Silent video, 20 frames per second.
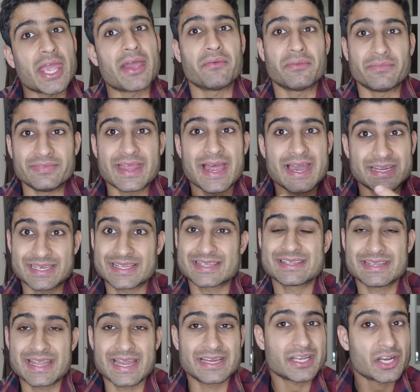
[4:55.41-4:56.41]

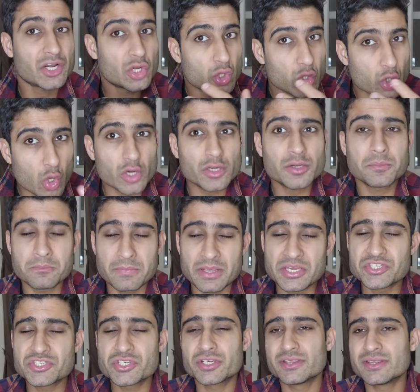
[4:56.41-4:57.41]
that are not
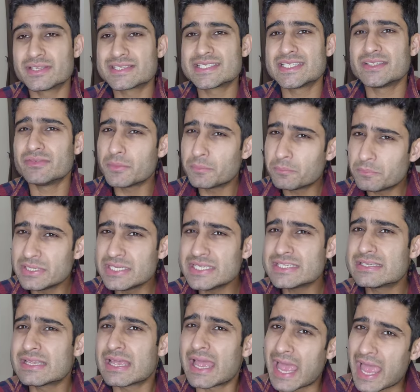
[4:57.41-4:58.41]
mentioned in the CV,
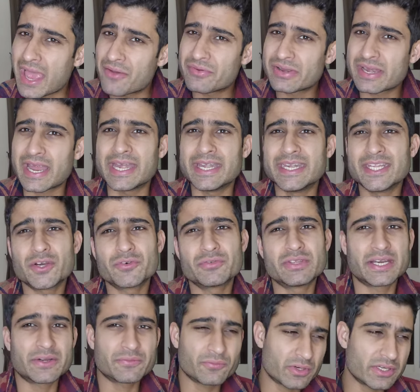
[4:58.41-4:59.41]
please have an
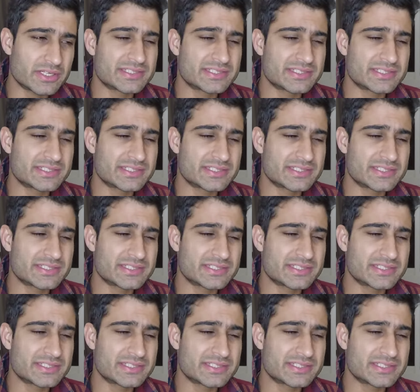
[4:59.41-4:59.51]
idea of that.